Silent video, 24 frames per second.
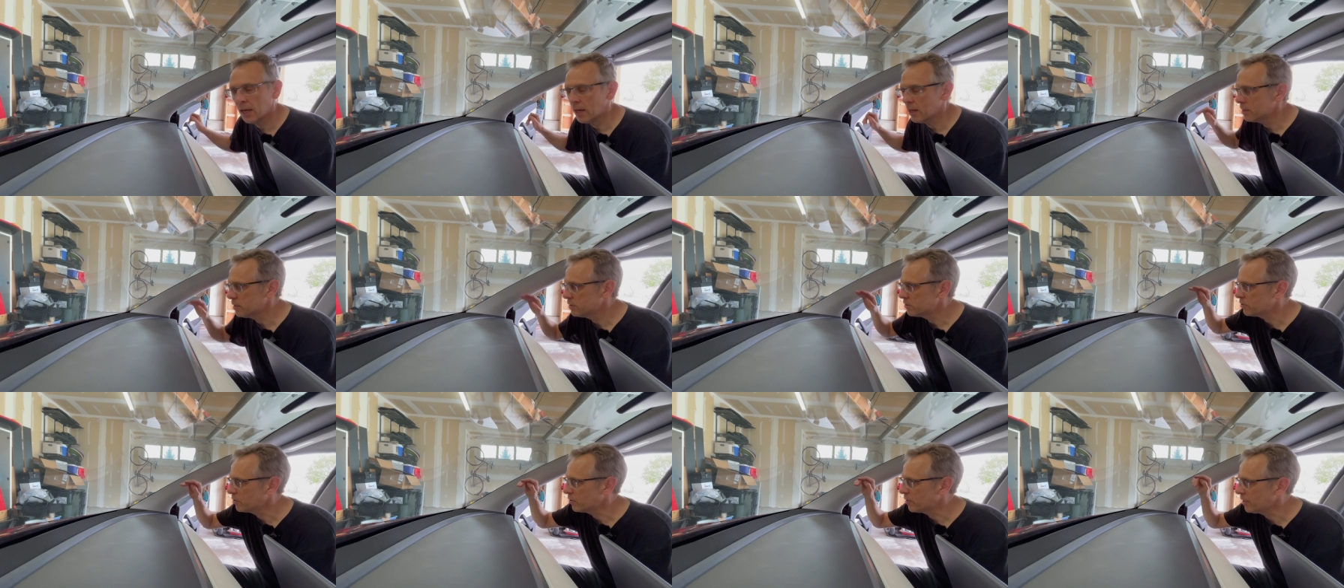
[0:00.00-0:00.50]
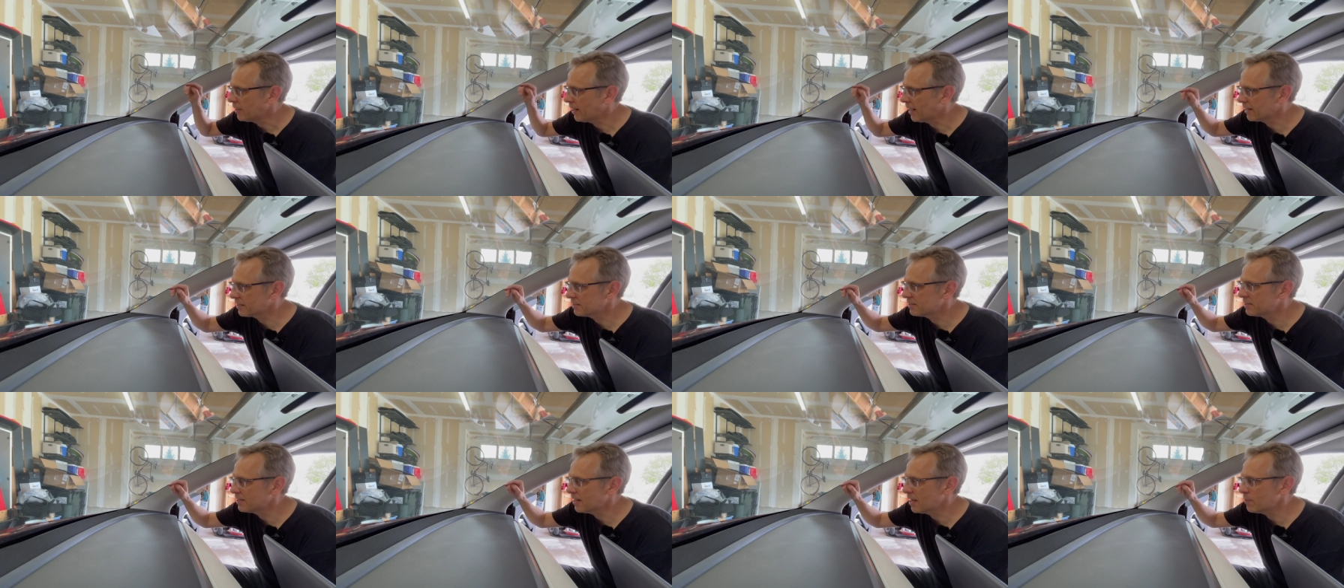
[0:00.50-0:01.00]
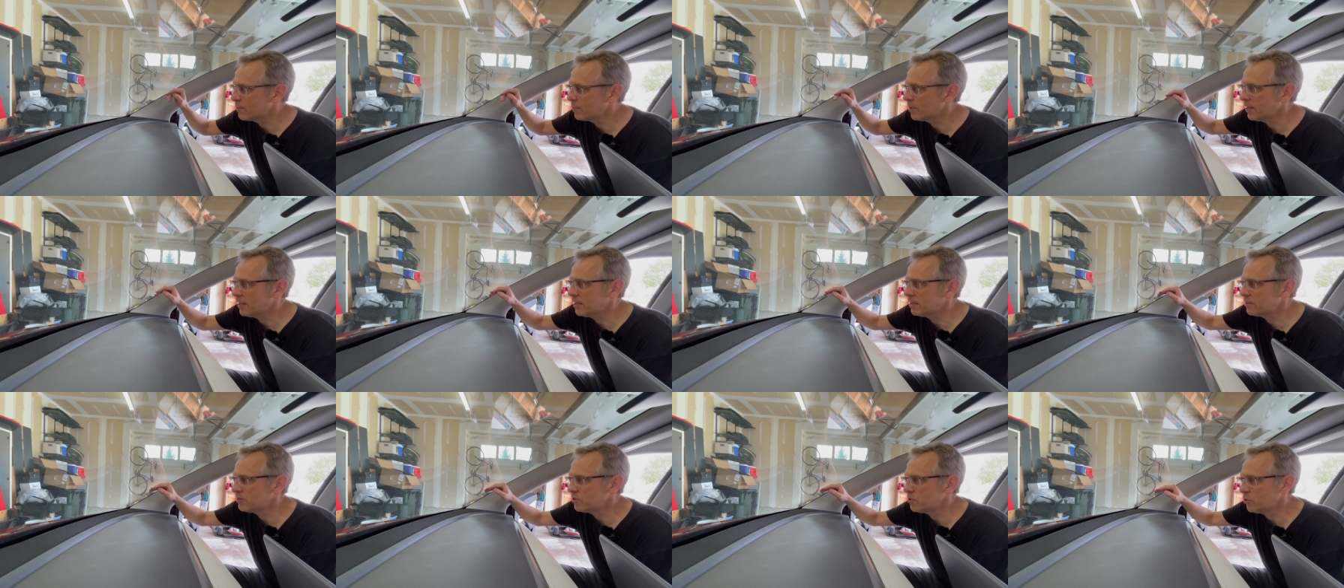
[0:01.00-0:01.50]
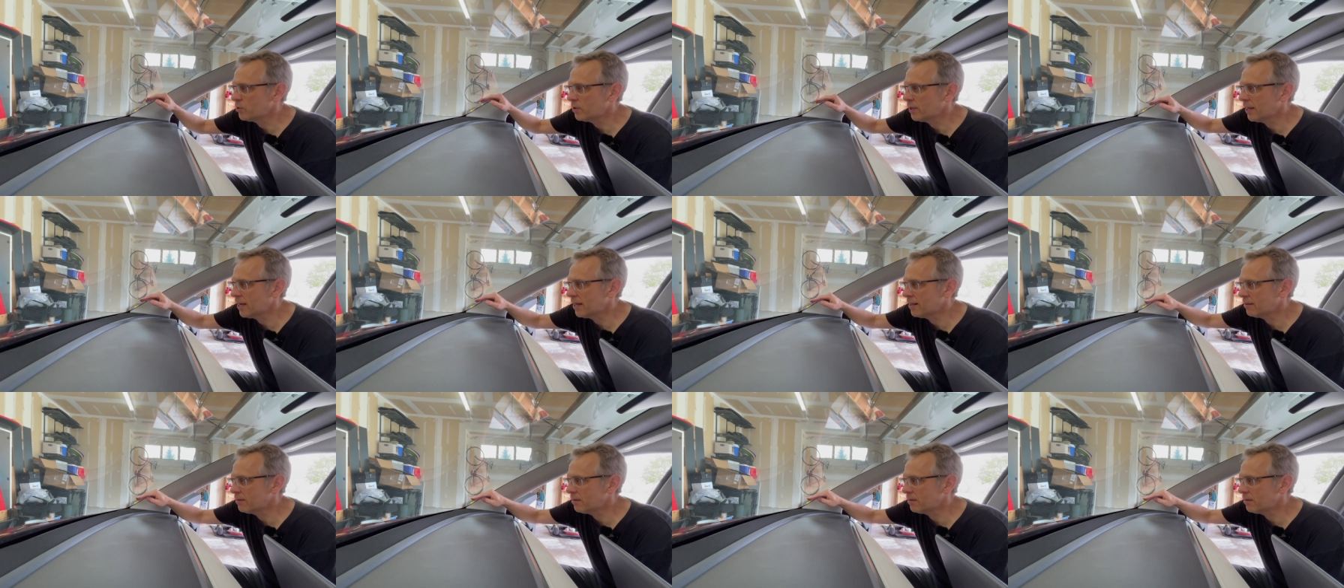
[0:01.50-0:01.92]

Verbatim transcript: So the next step is to get